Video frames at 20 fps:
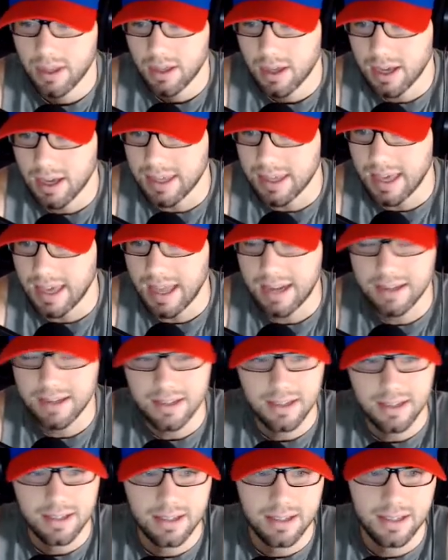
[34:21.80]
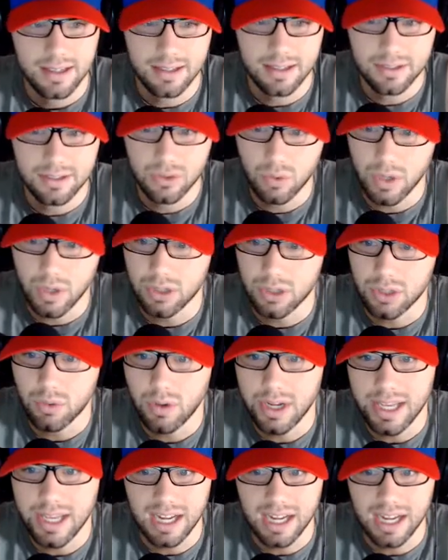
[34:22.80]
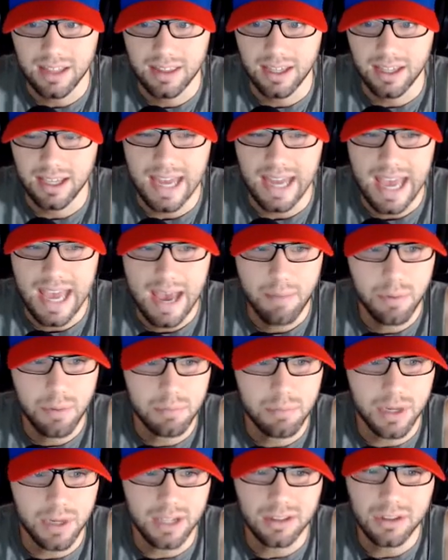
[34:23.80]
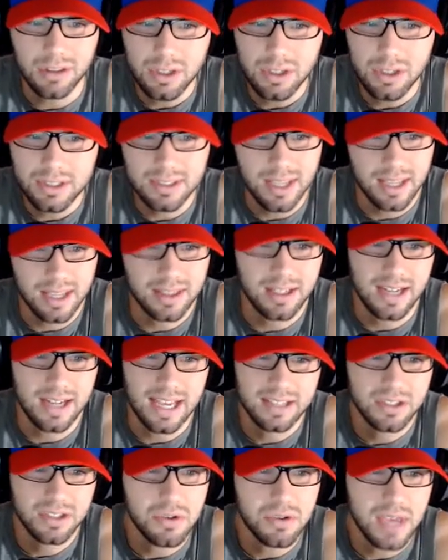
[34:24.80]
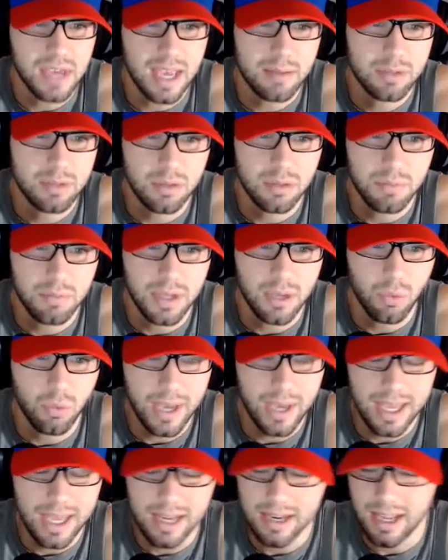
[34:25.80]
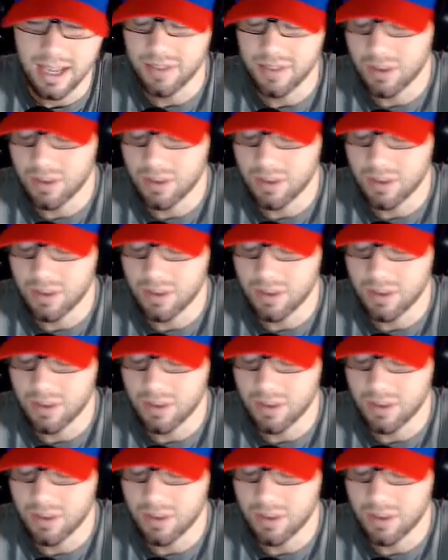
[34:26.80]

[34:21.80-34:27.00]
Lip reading: Again, it's 2020. Anything can happen. But it looks like the next 2 games should be a win. And